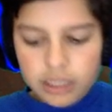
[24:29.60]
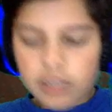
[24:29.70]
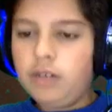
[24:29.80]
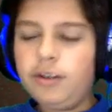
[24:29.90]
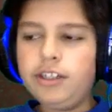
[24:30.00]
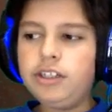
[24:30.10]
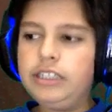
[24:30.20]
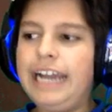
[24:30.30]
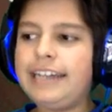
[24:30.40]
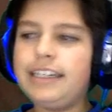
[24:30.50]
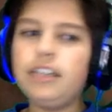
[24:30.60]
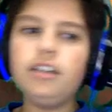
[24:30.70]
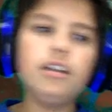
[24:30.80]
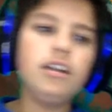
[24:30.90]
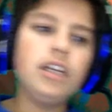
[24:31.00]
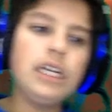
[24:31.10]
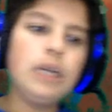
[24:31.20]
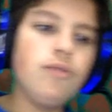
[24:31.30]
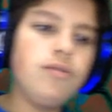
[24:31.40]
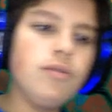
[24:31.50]
when you're attacking
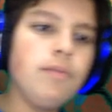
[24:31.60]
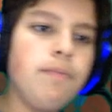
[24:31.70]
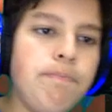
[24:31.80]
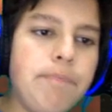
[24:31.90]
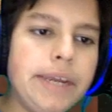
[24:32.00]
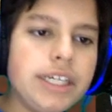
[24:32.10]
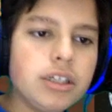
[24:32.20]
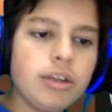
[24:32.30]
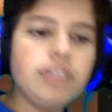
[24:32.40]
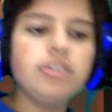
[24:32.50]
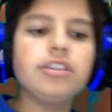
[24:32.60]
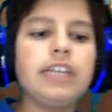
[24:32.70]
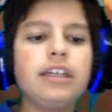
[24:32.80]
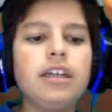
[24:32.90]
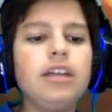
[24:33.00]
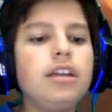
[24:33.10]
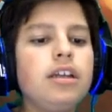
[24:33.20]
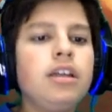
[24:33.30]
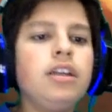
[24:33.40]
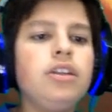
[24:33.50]
with big creatures. Like
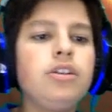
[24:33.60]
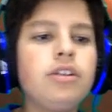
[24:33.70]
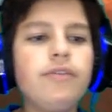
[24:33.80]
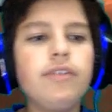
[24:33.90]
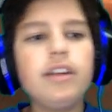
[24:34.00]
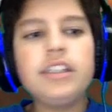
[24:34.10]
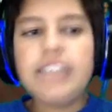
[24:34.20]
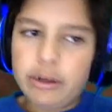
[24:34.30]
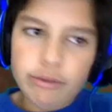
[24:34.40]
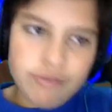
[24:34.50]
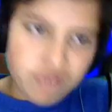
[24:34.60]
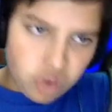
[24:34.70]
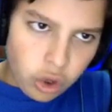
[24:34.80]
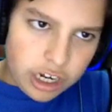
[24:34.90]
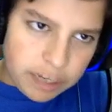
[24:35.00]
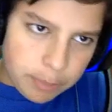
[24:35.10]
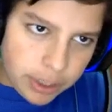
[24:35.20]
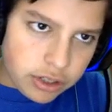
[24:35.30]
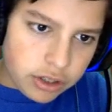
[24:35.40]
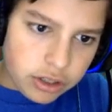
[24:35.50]
you could attack with
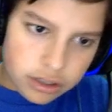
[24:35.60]
Glorybringer